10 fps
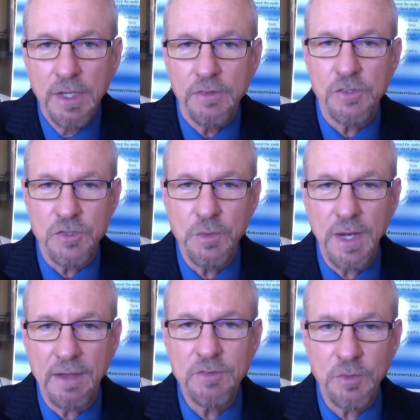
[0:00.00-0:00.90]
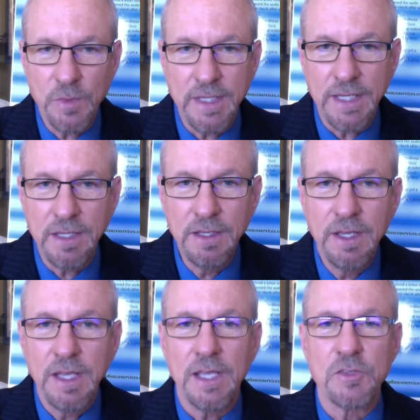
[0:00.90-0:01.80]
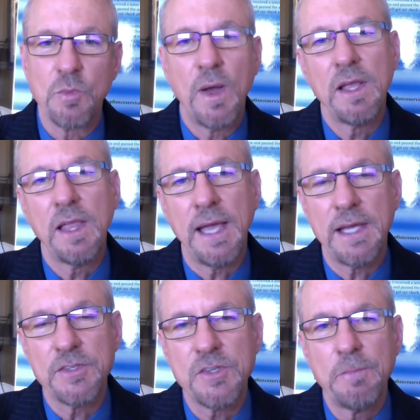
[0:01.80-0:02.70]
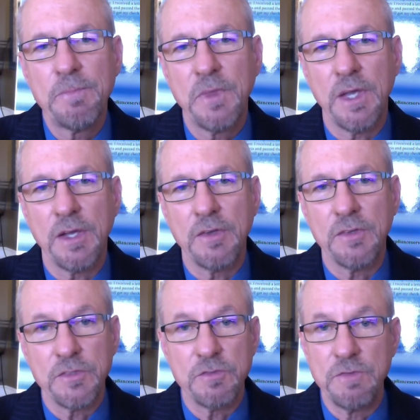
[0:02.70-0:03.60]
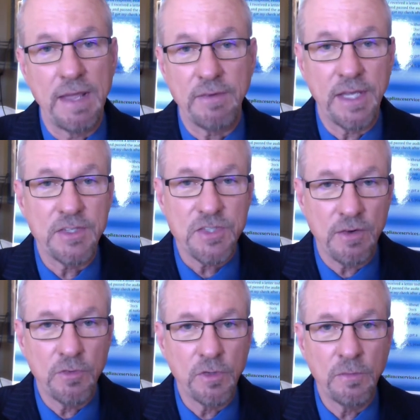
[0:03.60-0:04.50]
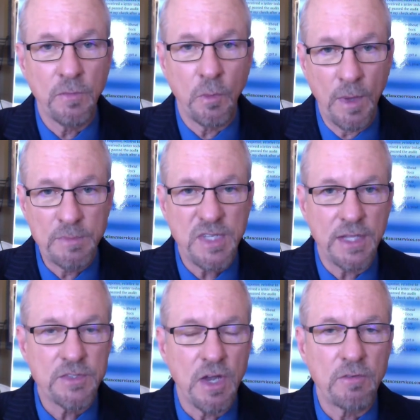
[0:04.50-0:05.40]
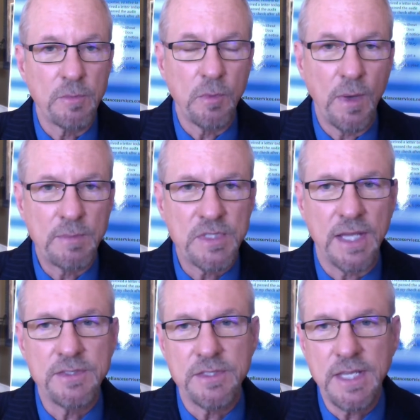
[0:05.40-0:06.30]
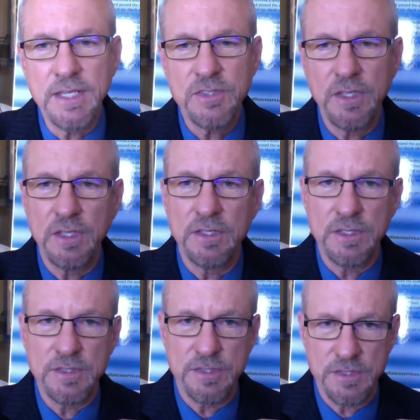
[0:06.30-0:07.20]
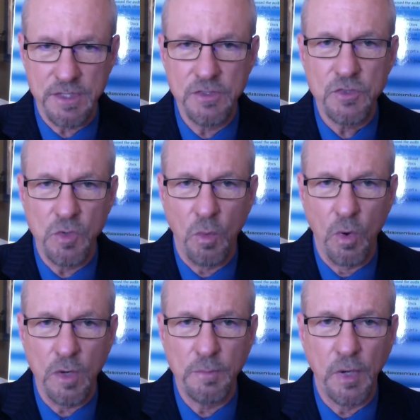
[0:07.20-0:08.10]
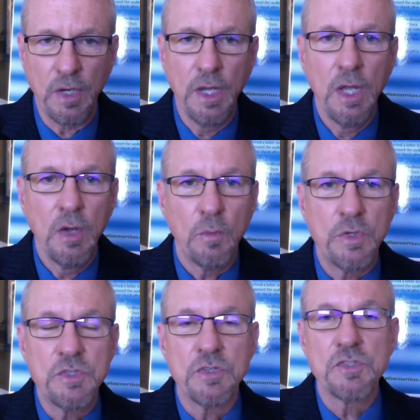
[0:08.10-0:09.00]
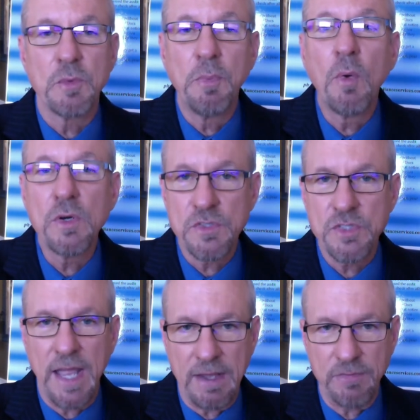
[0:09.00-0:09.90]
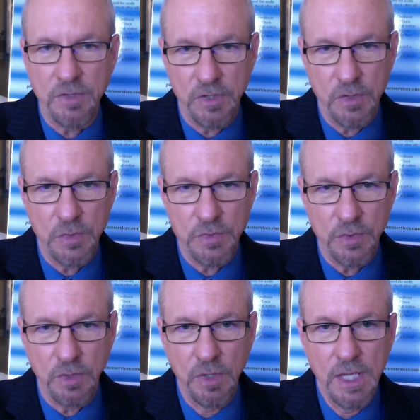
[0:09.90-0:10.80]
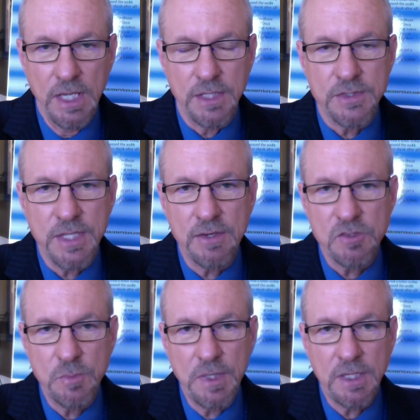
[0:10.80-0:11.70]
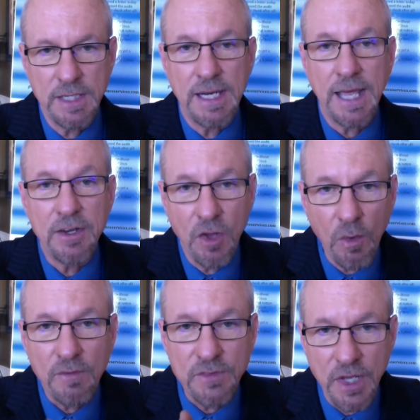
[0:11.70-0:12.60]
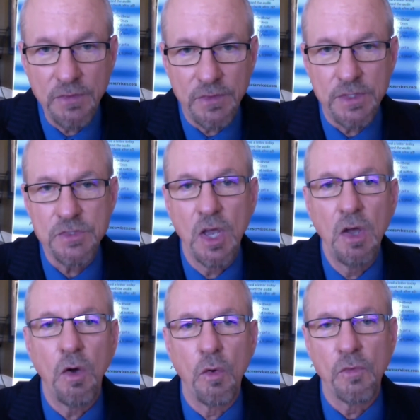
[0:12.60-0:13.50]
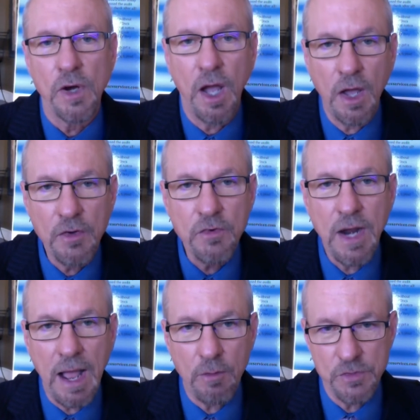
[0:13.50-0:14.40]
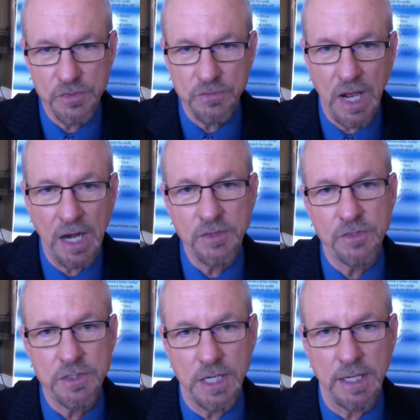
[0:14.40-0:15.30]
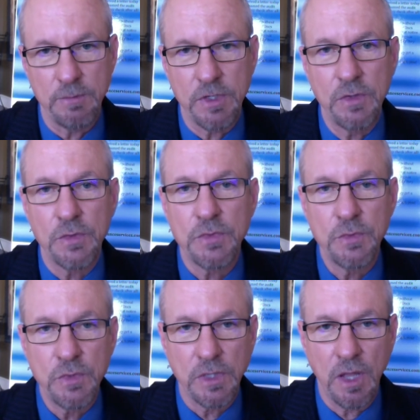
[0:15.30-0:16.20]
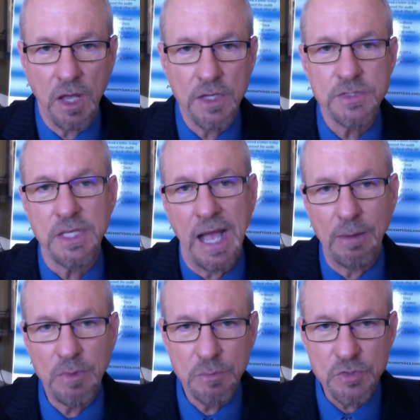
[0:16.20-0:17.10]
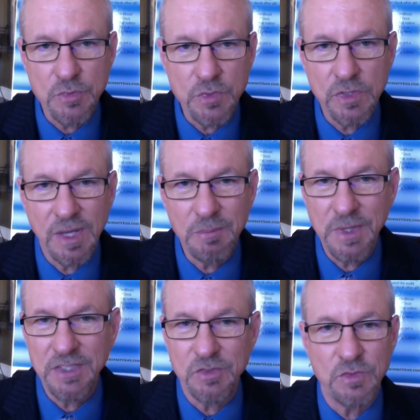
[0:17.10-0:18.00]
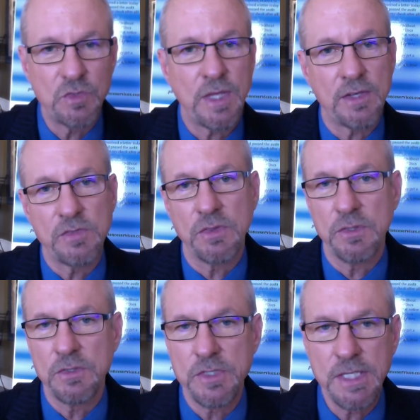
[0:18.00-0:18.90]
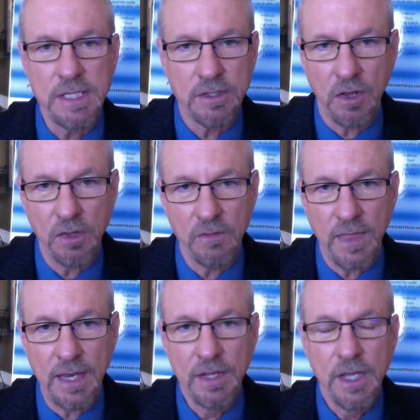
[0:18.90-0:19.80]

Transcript: that you would have to read, as well as navigate several websites, government websites. It takes it and condenses it into a workbook, which your support staff can go through. Instead of spending, and I know I've done this, over 100 hours of doctor time to go through the laws, the omnibus rule updates of 2013, and all of that